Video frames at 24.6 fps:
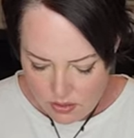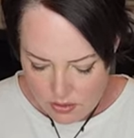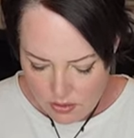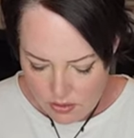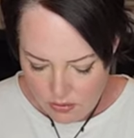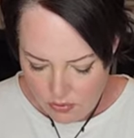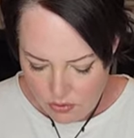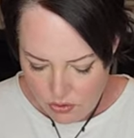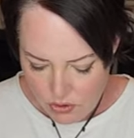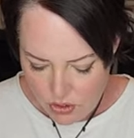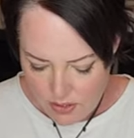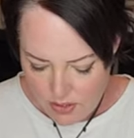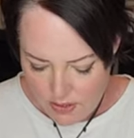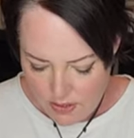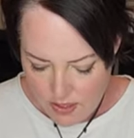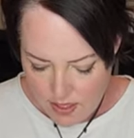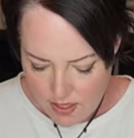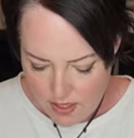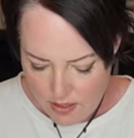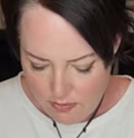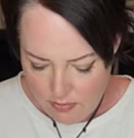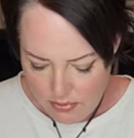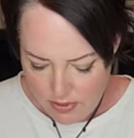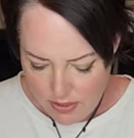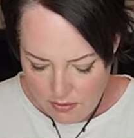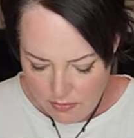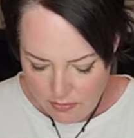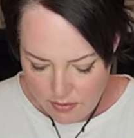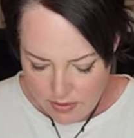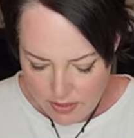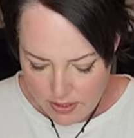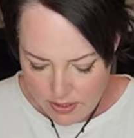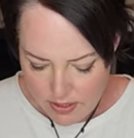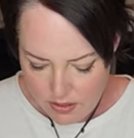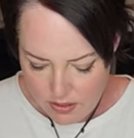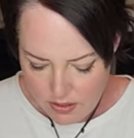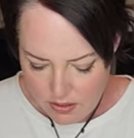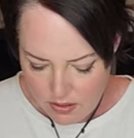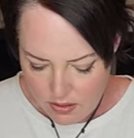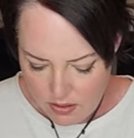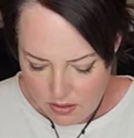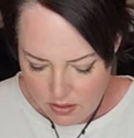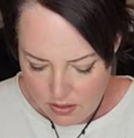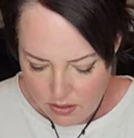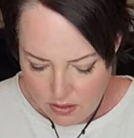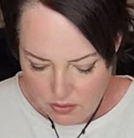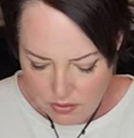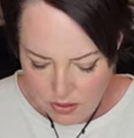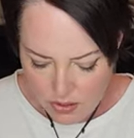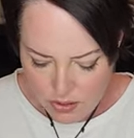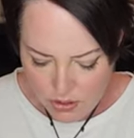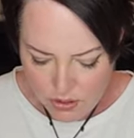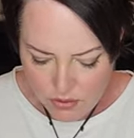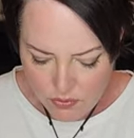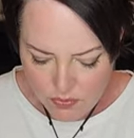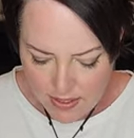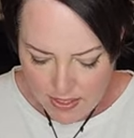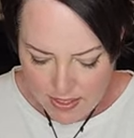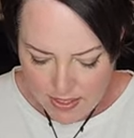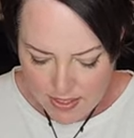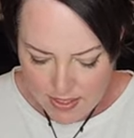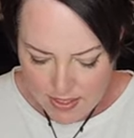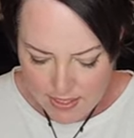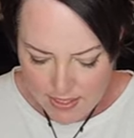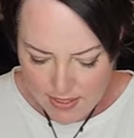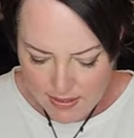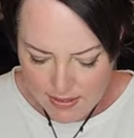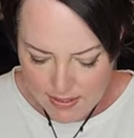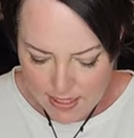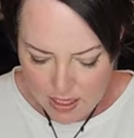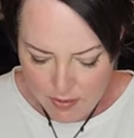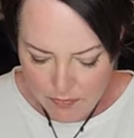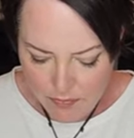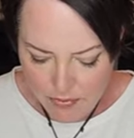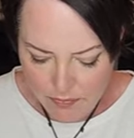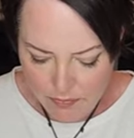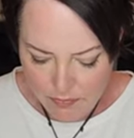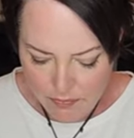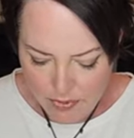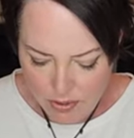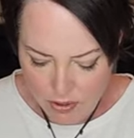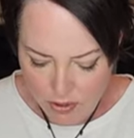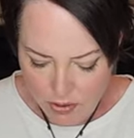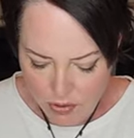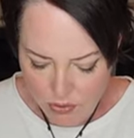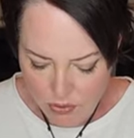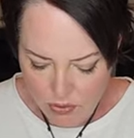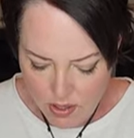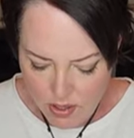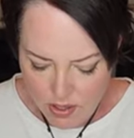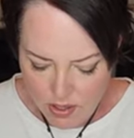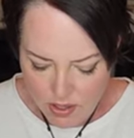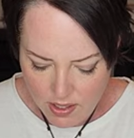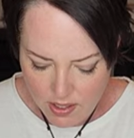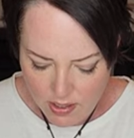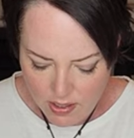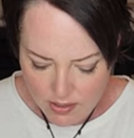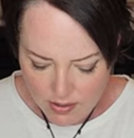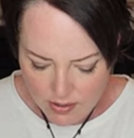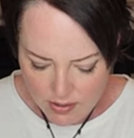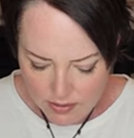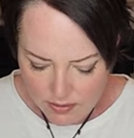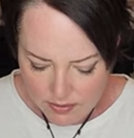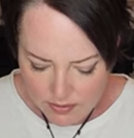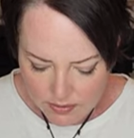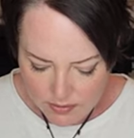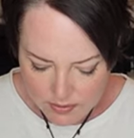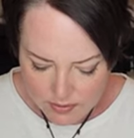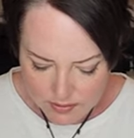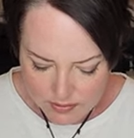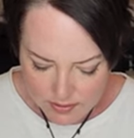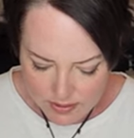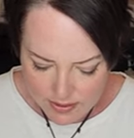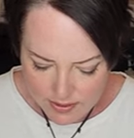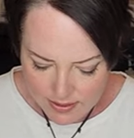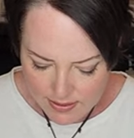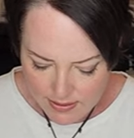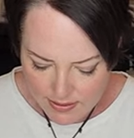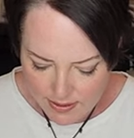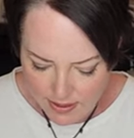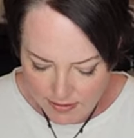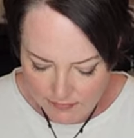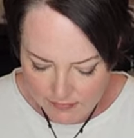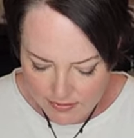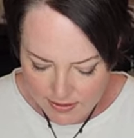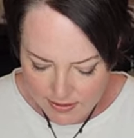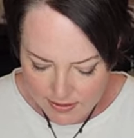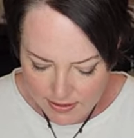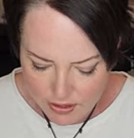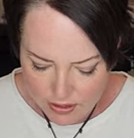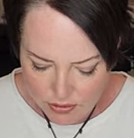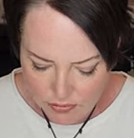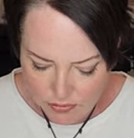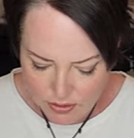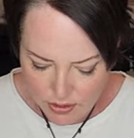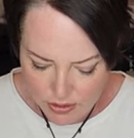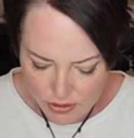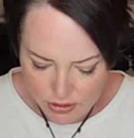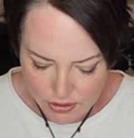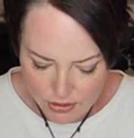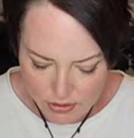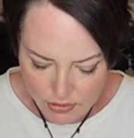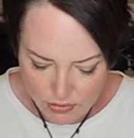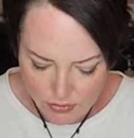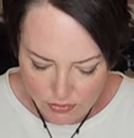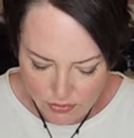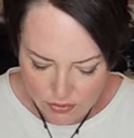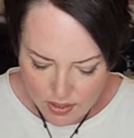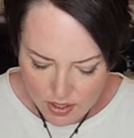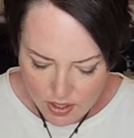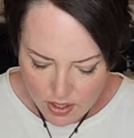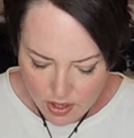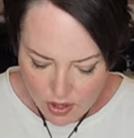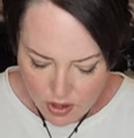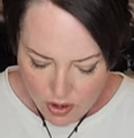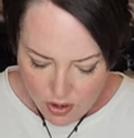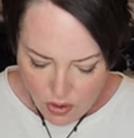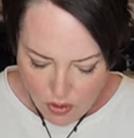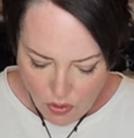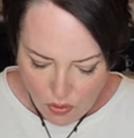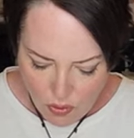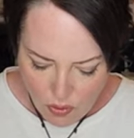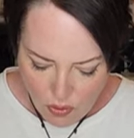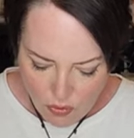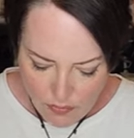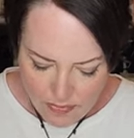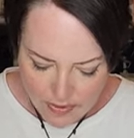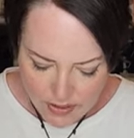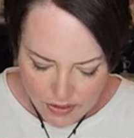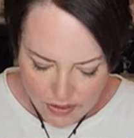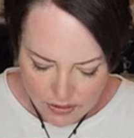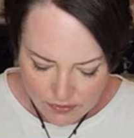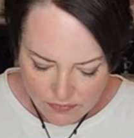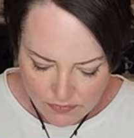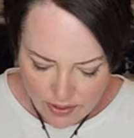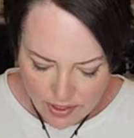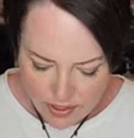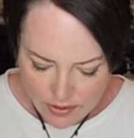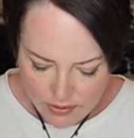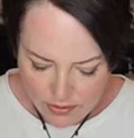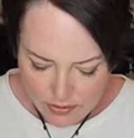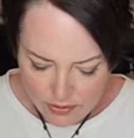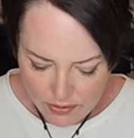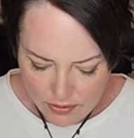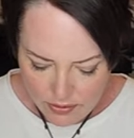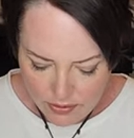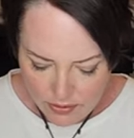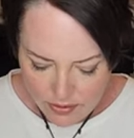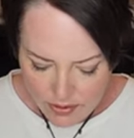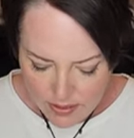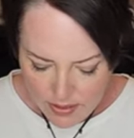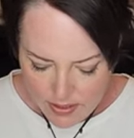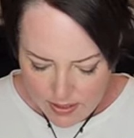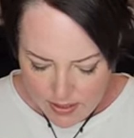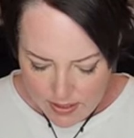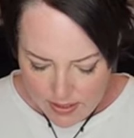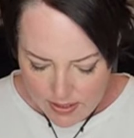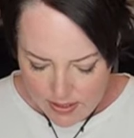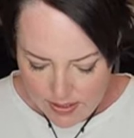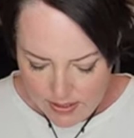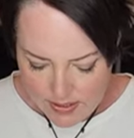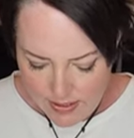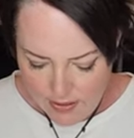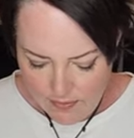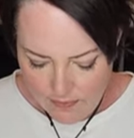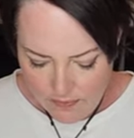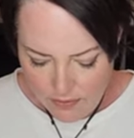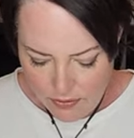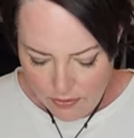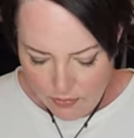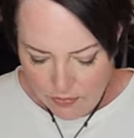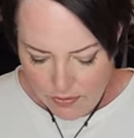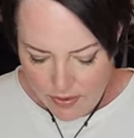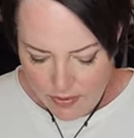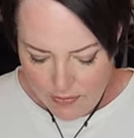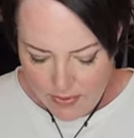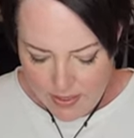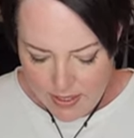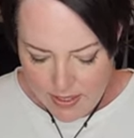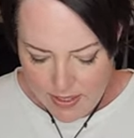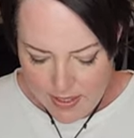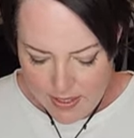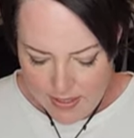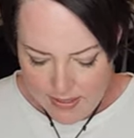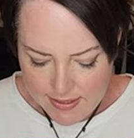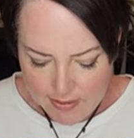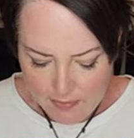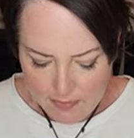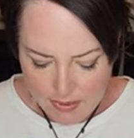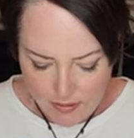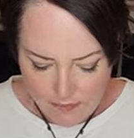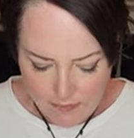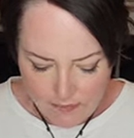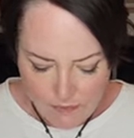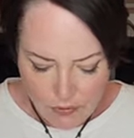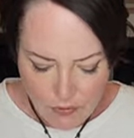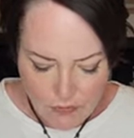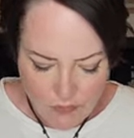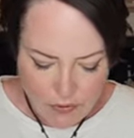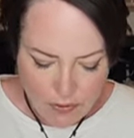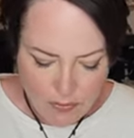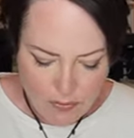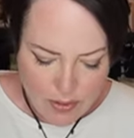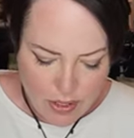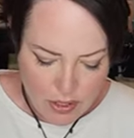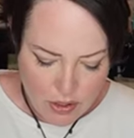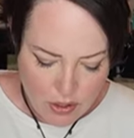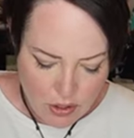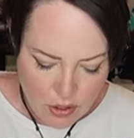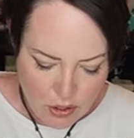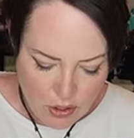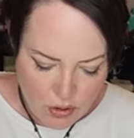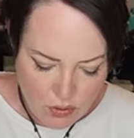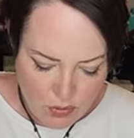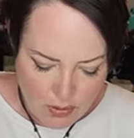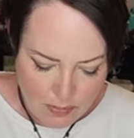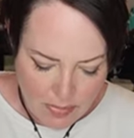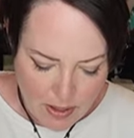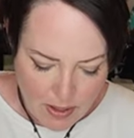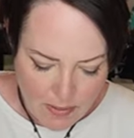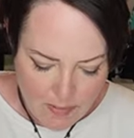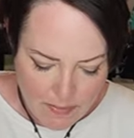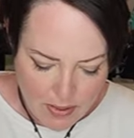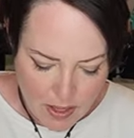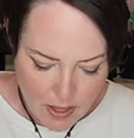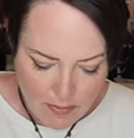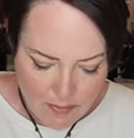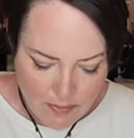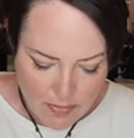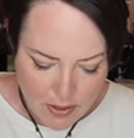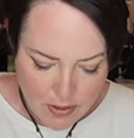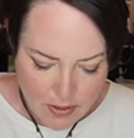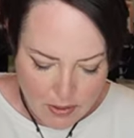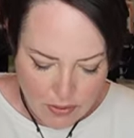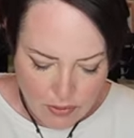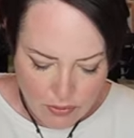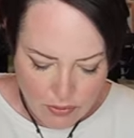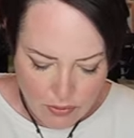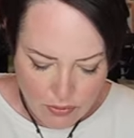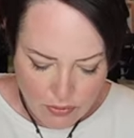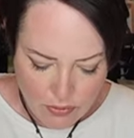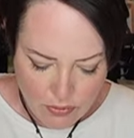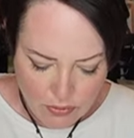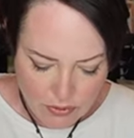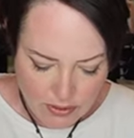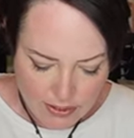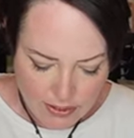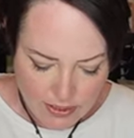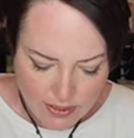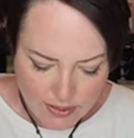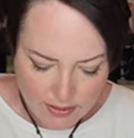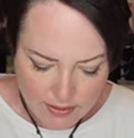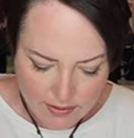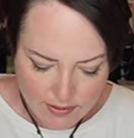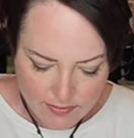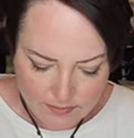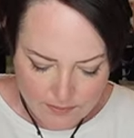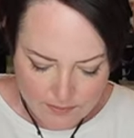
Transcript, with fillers: So just kind of play with it. You could do any type of bow on this. Obviously you could do a whole bunch of other different ribbons, a big foofy bow, a pom-pom bow, like